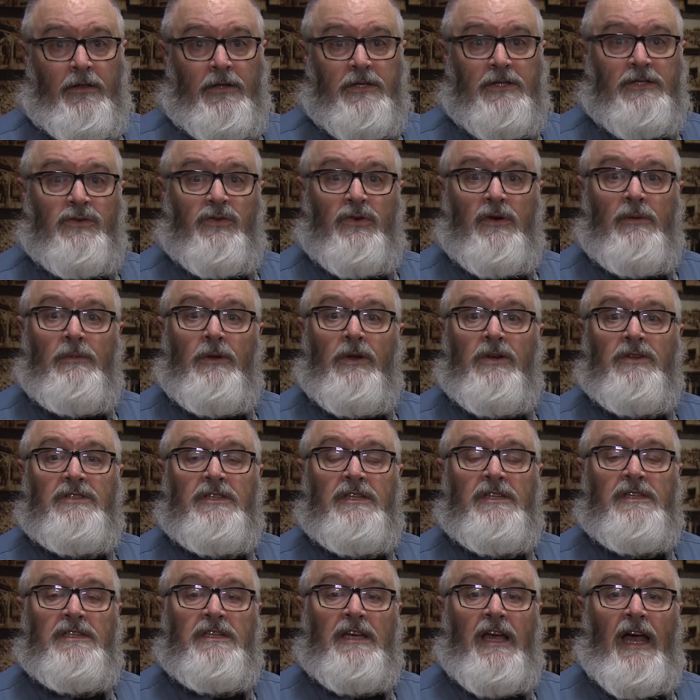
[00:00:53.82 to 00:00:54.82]
The Scribbler
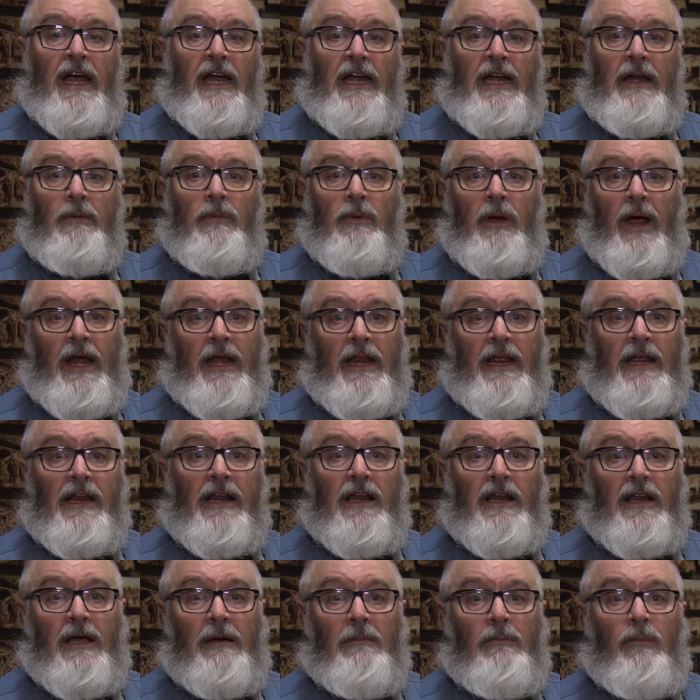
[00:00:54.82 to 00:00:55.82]
Society Writing
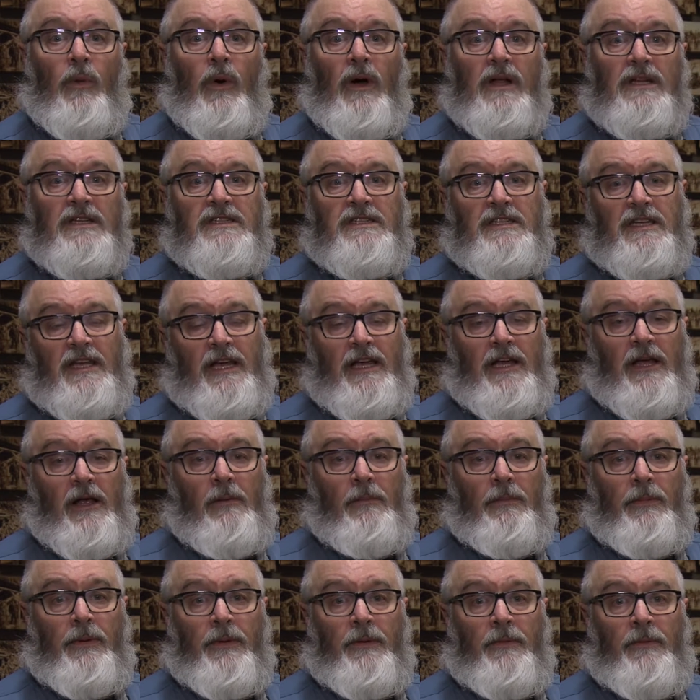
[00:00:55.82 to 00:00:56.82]
Club wants to
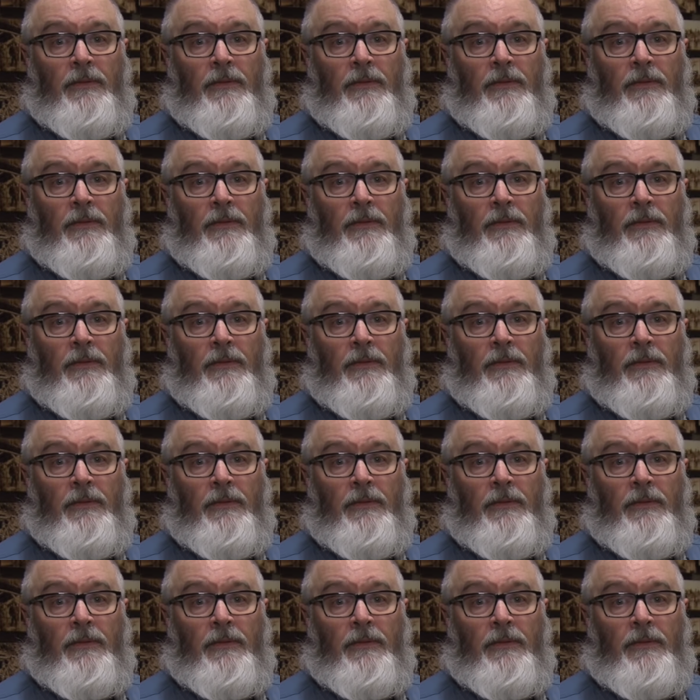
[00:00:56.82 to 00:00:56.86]
help.